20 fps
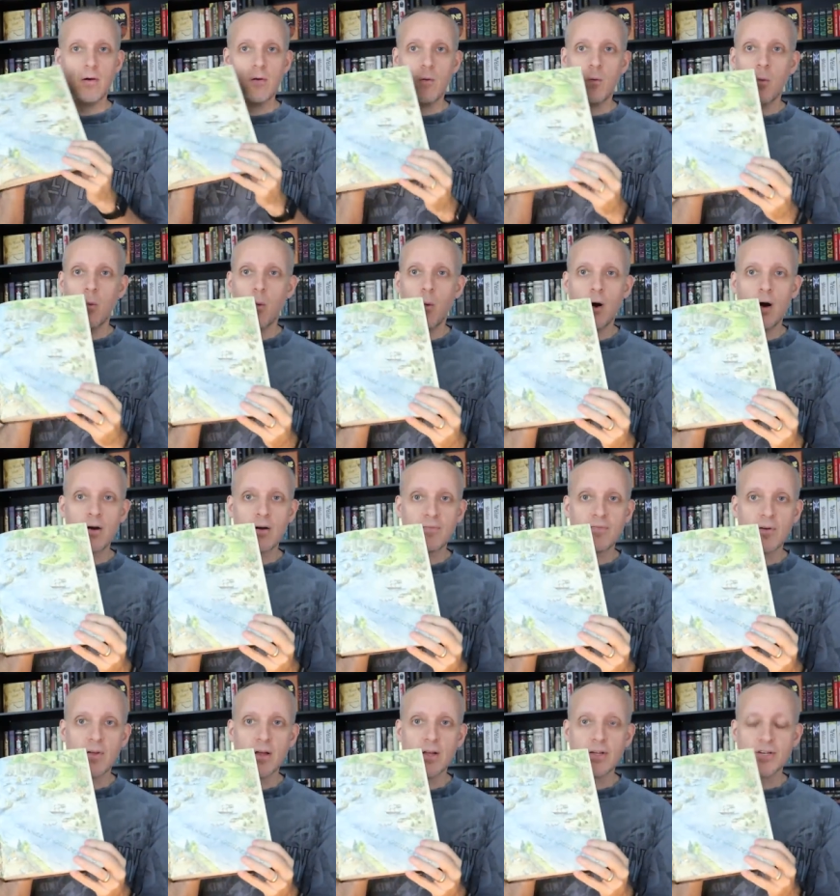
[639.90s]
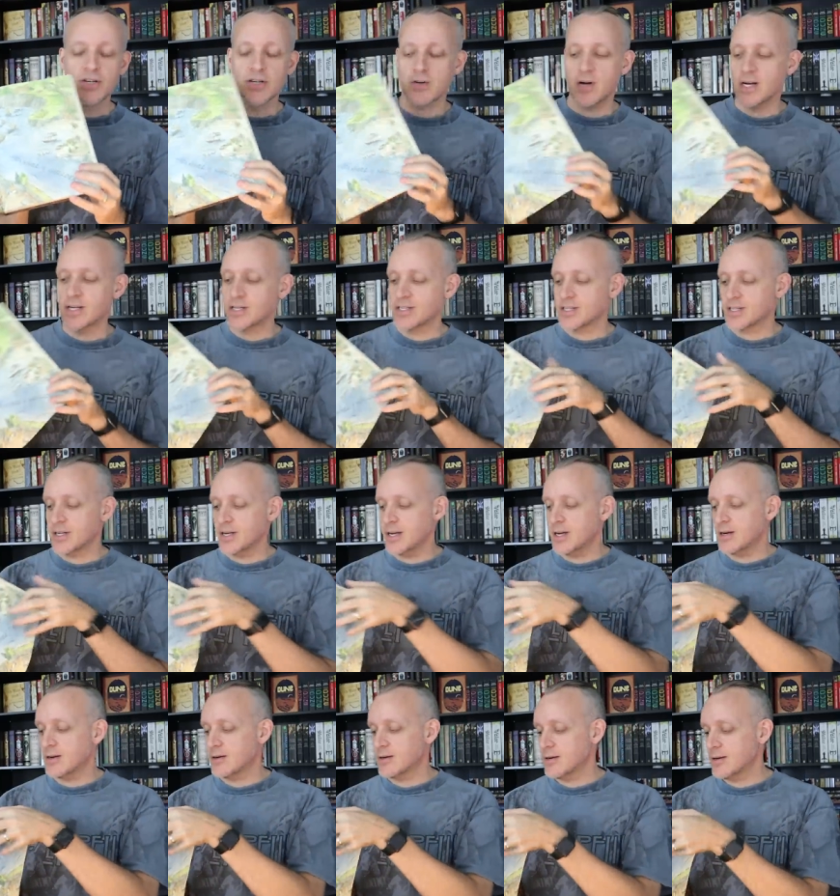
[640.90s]
wonderful illustrations in
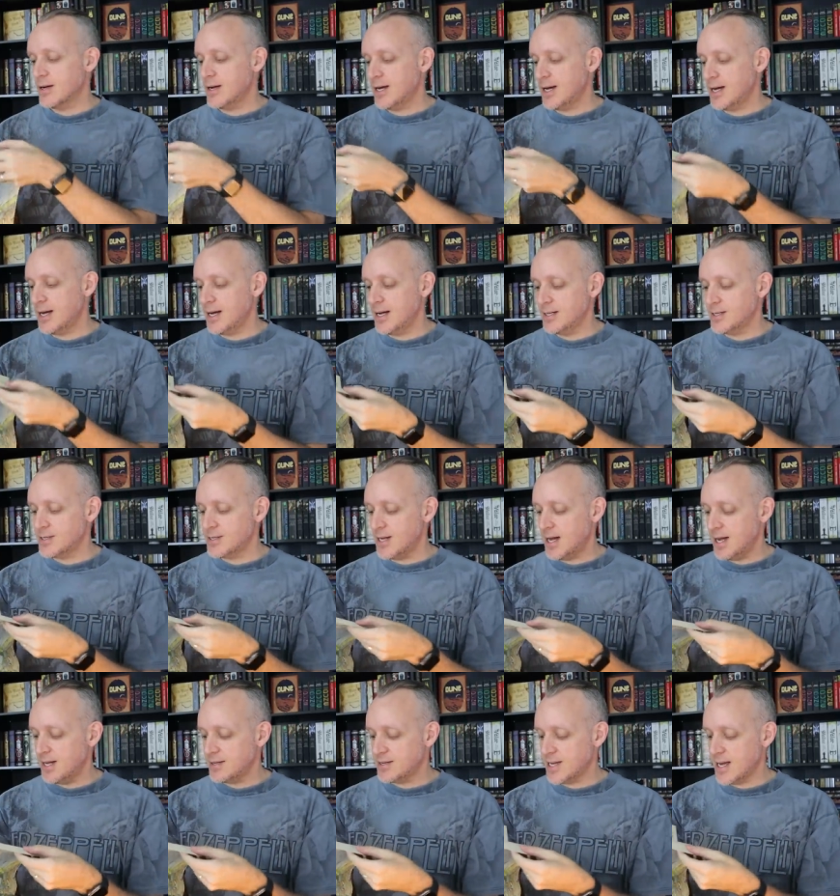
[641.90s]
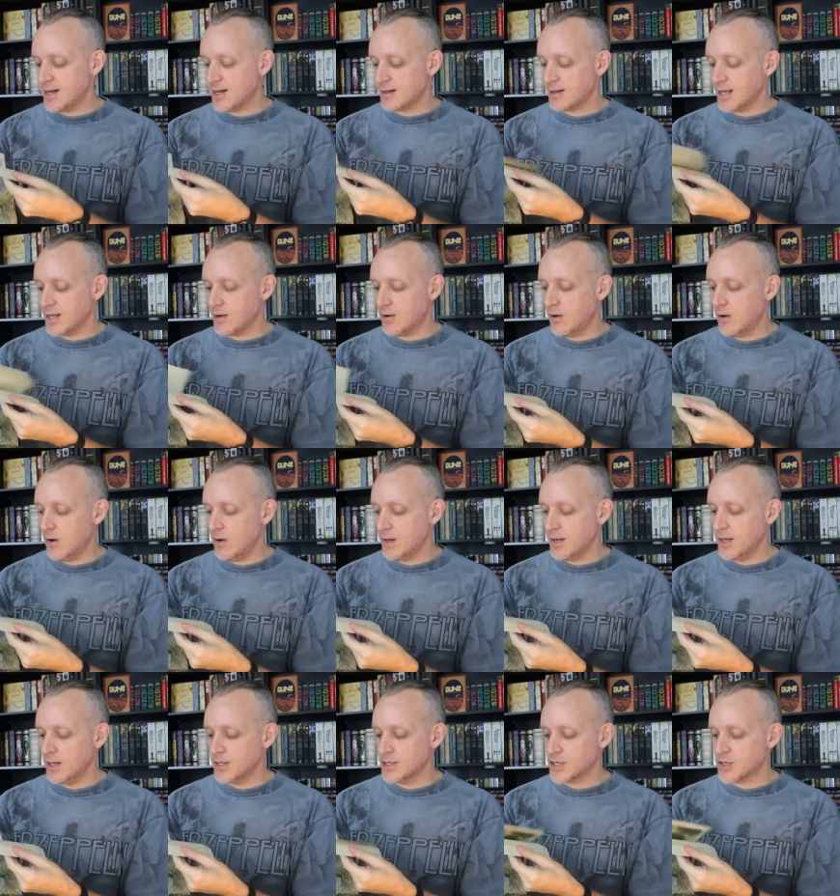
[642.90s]
here. Uh, it's not technically called
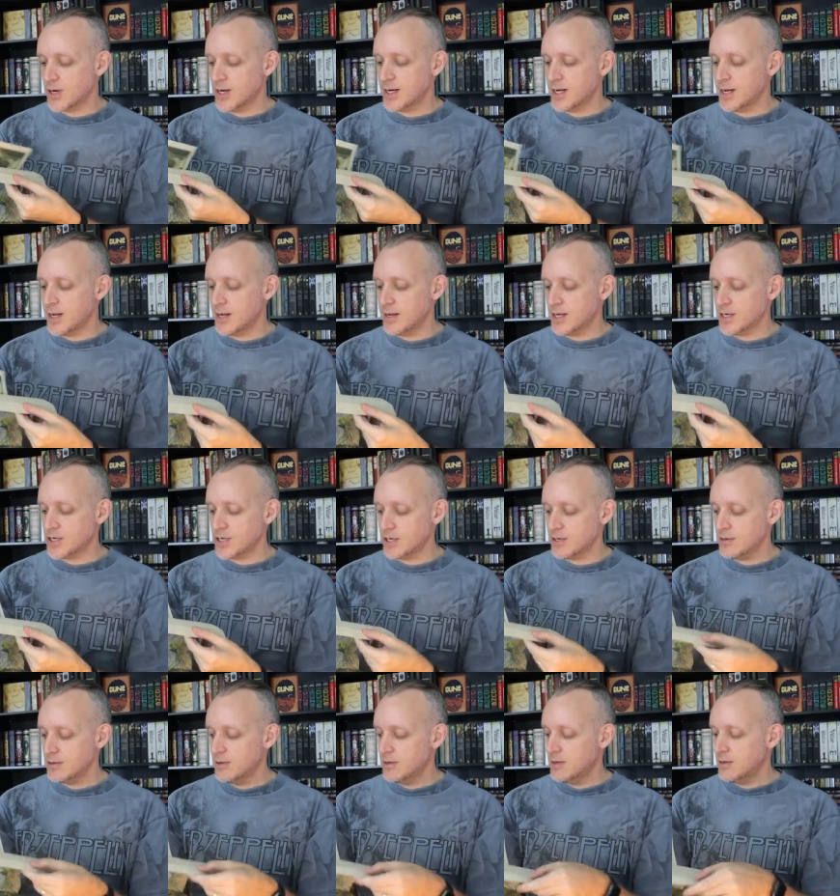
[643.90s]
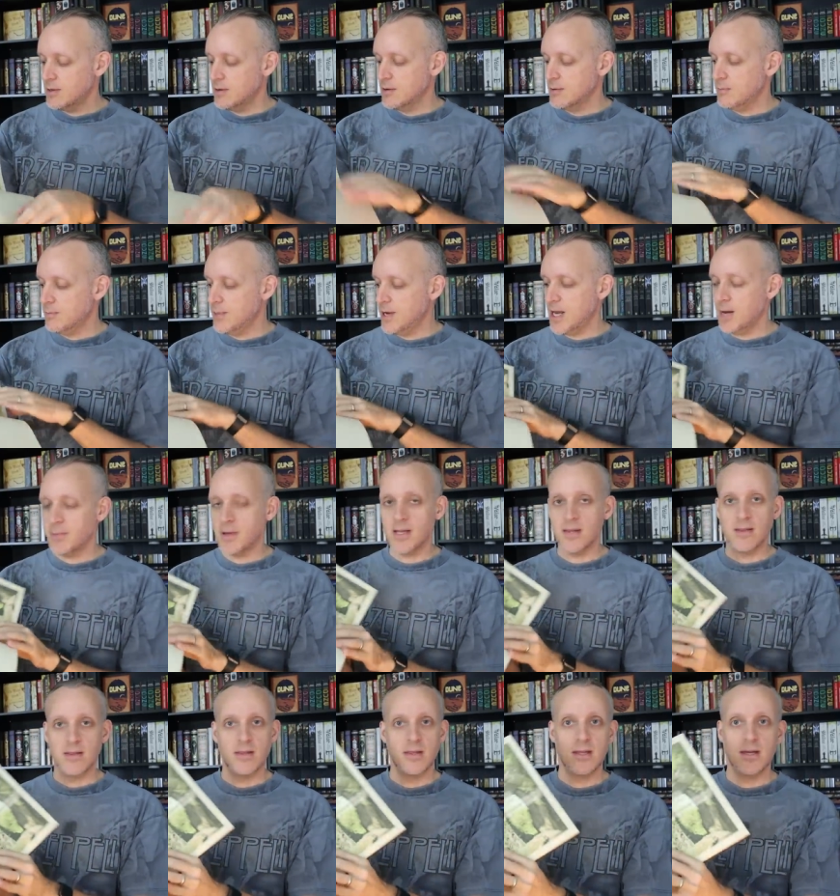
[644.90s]
an illustrated edition, but I
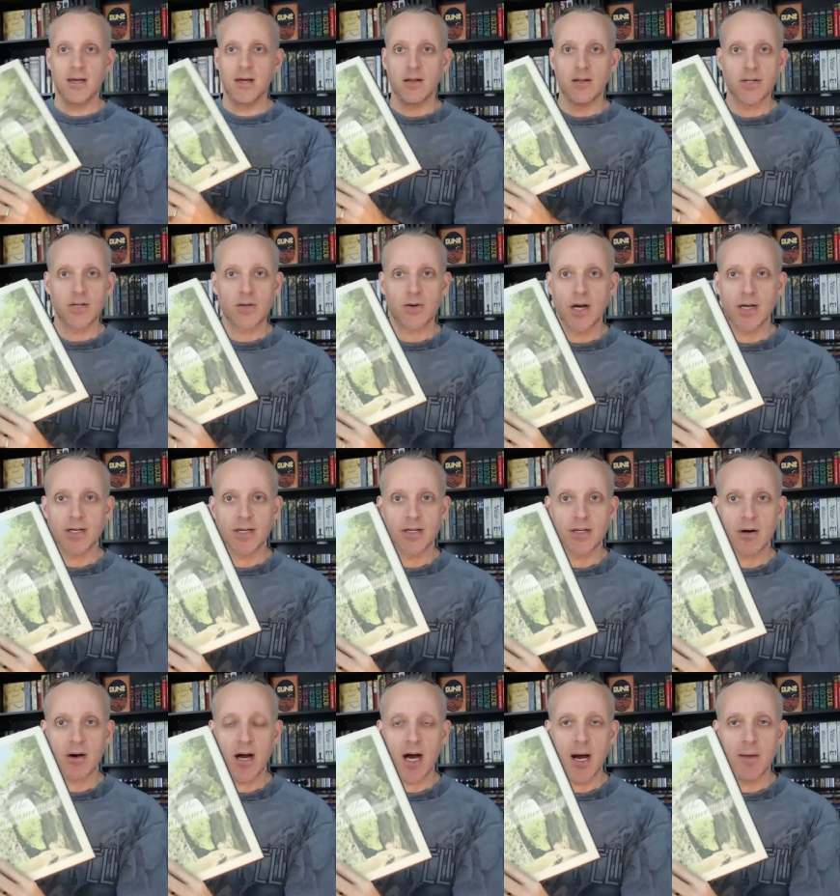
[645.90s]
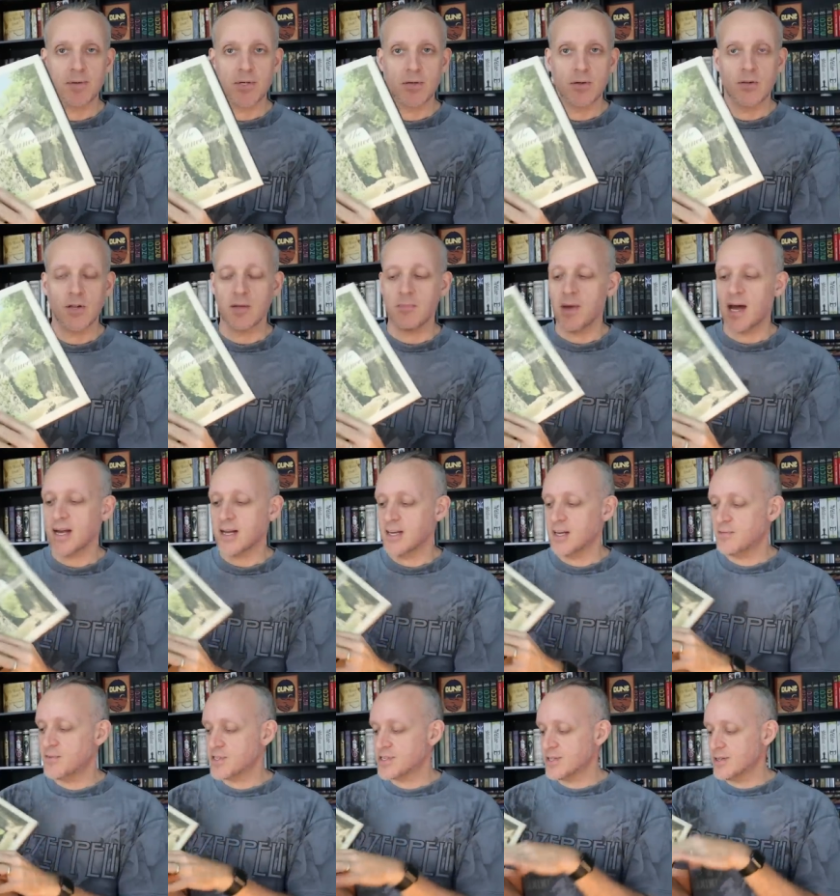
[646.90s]
mean, the illustrations are absolutely
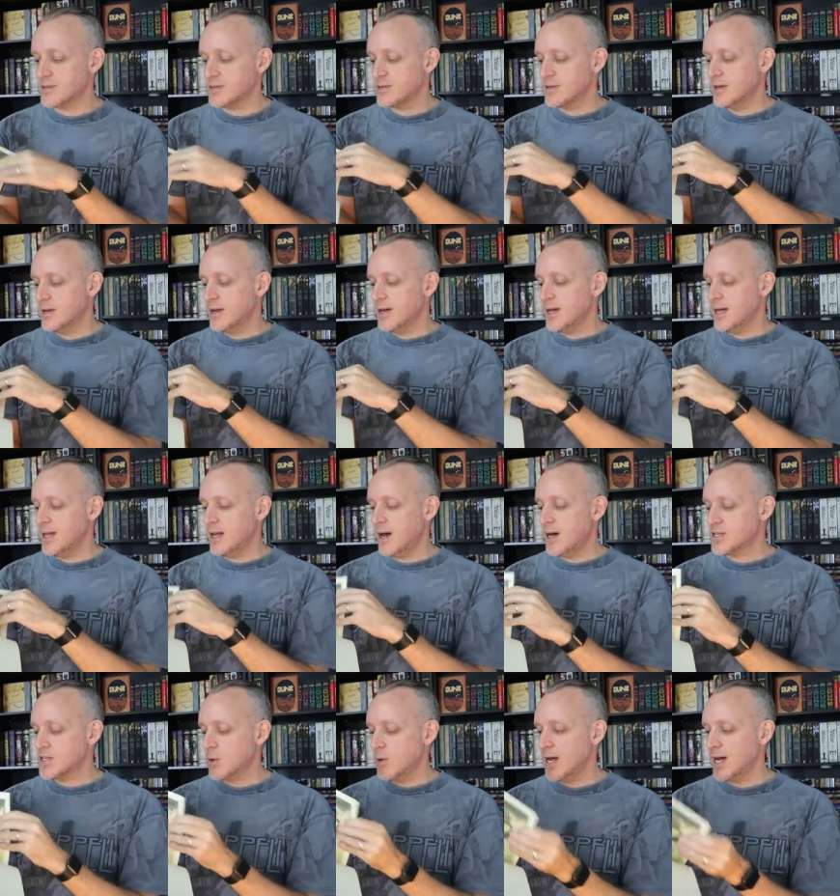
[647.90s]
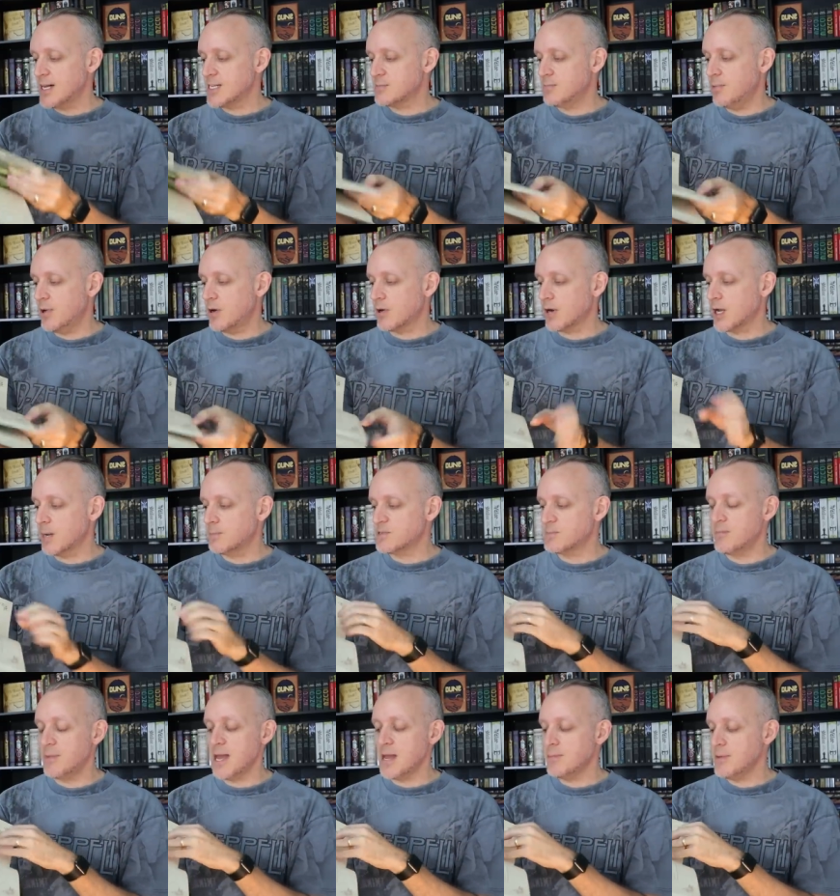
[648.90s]
magnificent. It also has
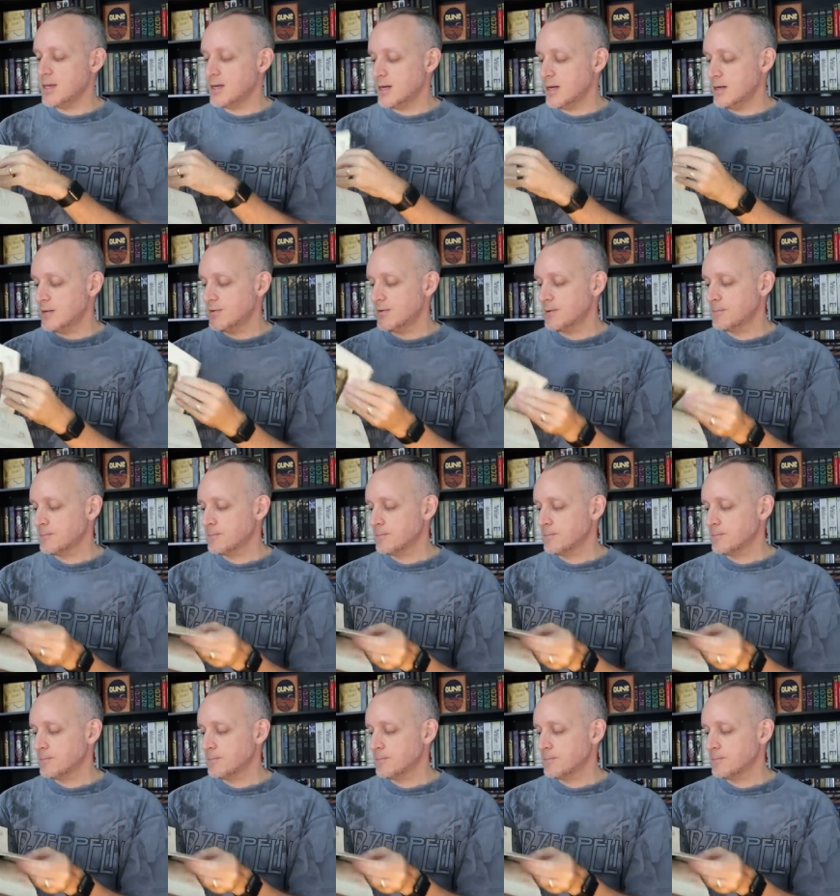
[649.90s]
Buttercup's baby in it.